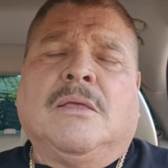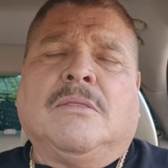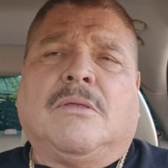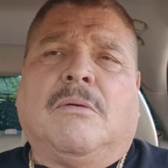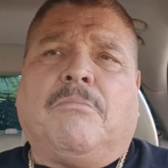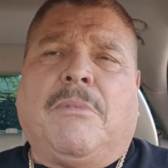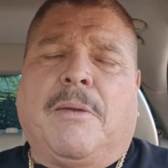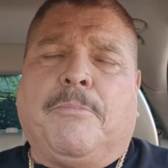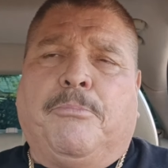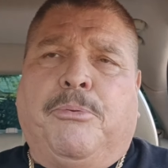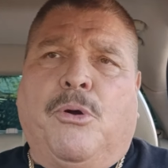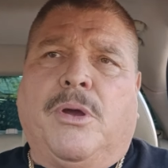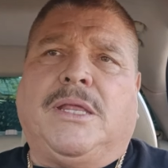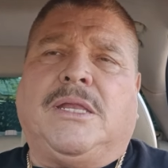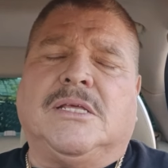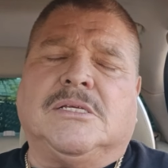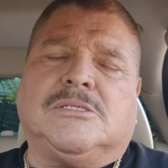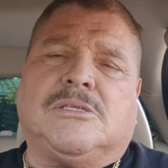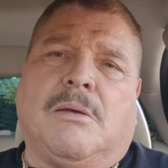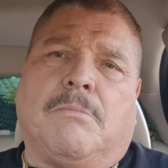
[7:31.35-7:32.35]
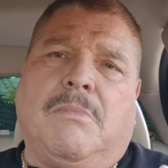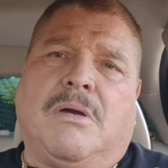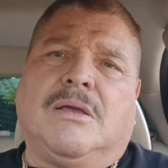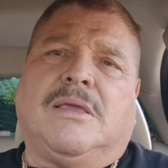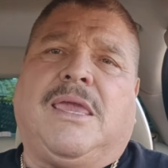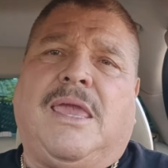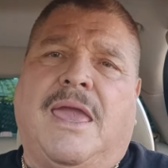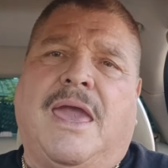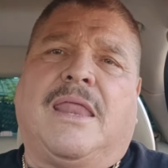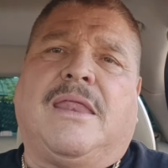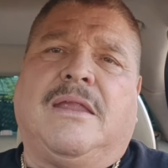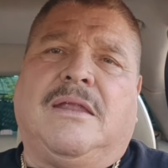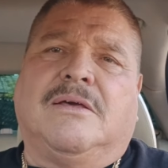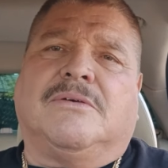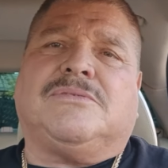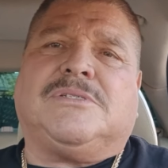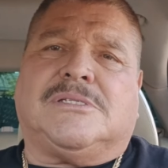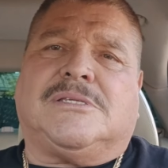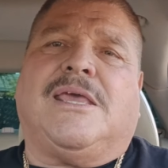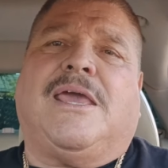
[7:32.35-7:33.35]
but my point is the monkey had
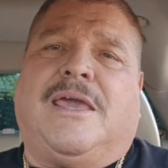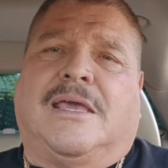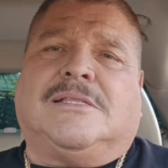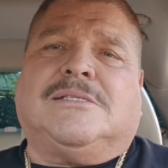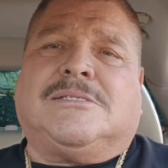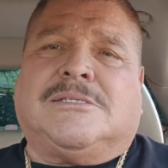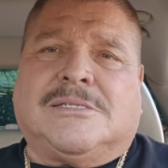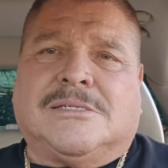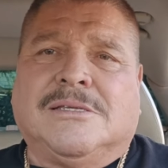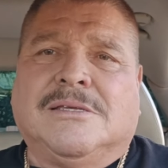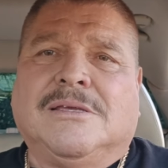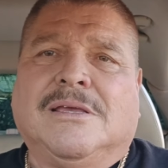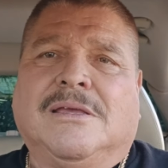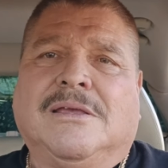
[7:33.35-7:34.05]
enough sense